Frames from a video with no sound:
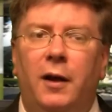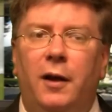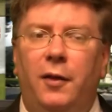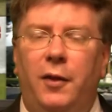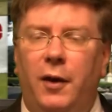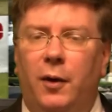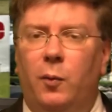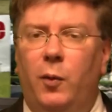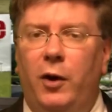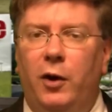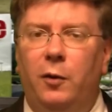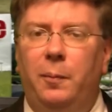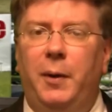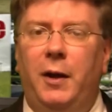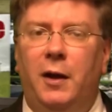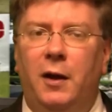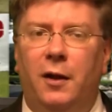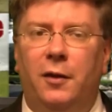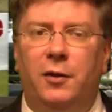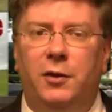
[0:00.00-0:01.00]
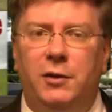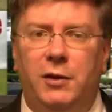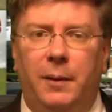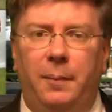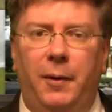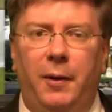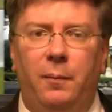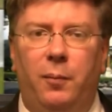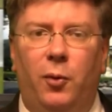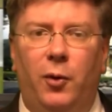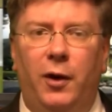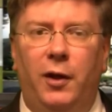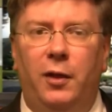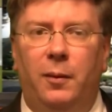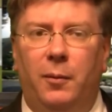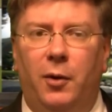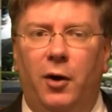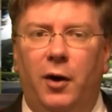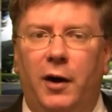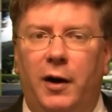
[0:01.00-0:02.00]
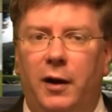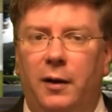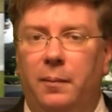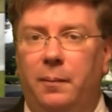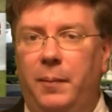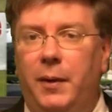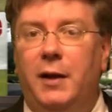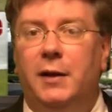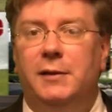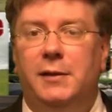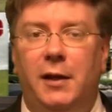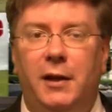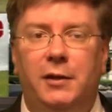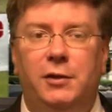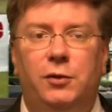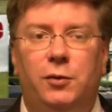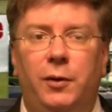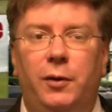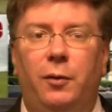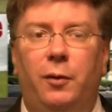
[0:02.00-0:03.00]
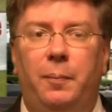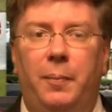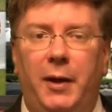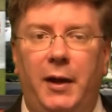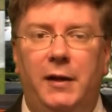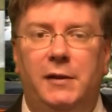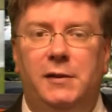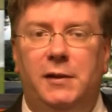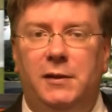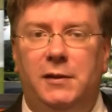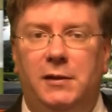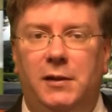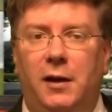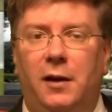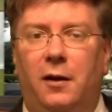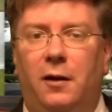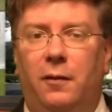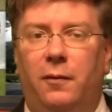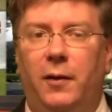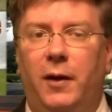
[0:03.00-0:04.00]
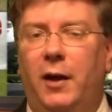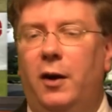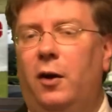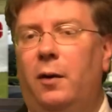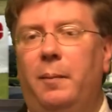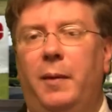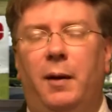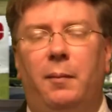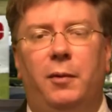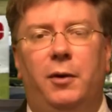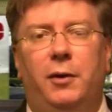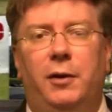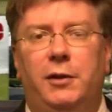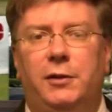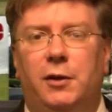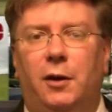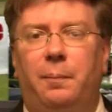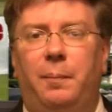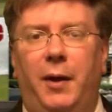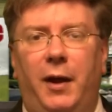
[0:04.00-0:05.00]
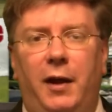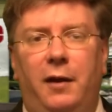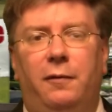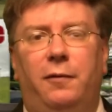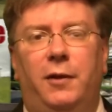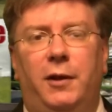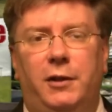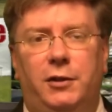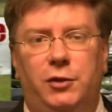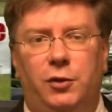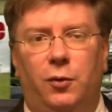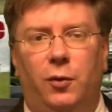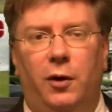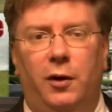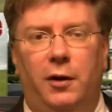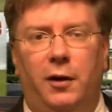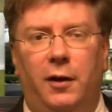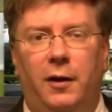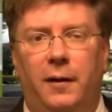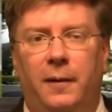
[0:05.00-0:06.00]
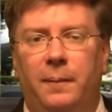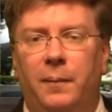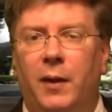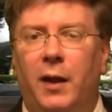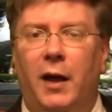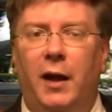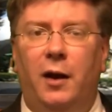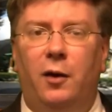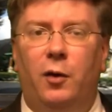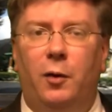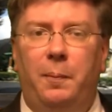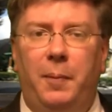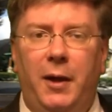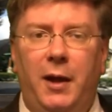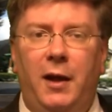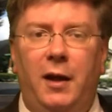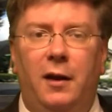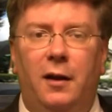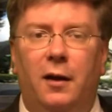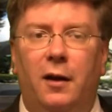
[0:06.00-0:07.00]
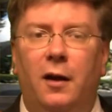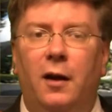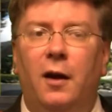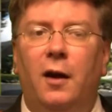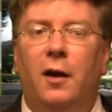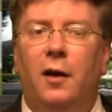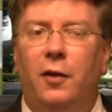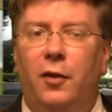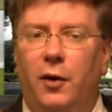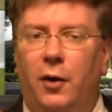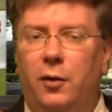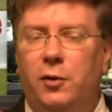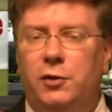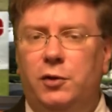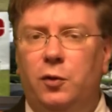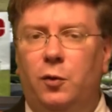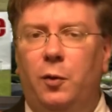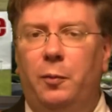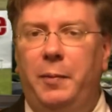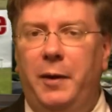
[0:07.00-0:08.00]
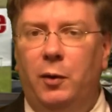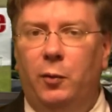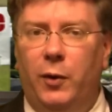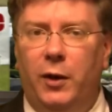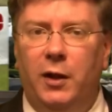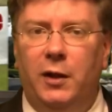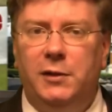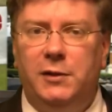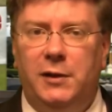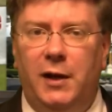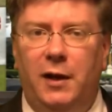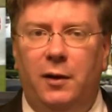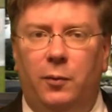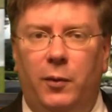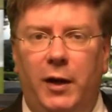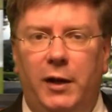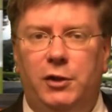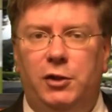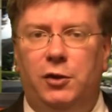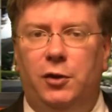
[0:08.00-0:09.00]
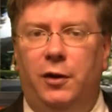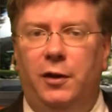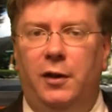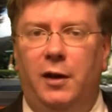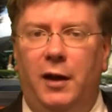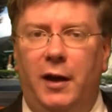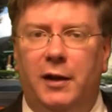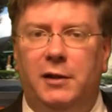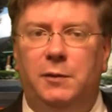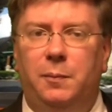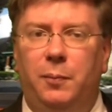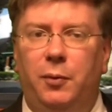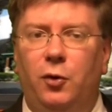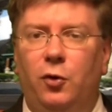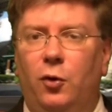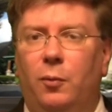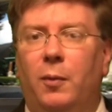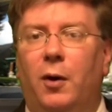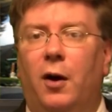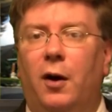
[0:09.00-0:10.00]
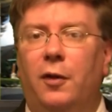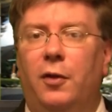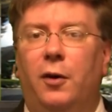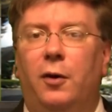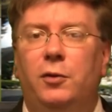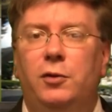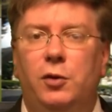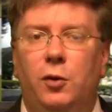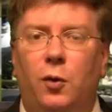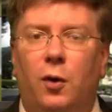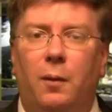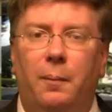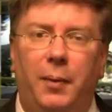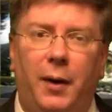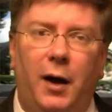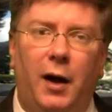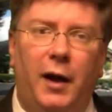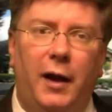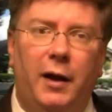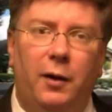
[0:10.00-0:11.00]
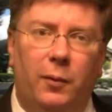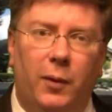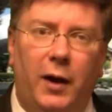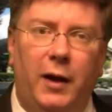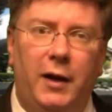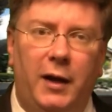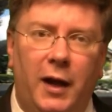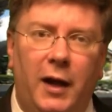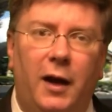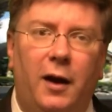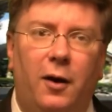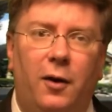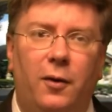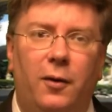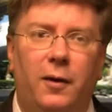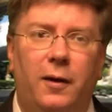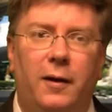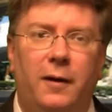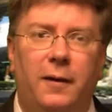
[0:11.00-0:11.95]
There will be another tipping point in the market because history repeats itself and our memories are painfully short. And I repeat, those who will be real estate rich during the next boom are those who are buying right now.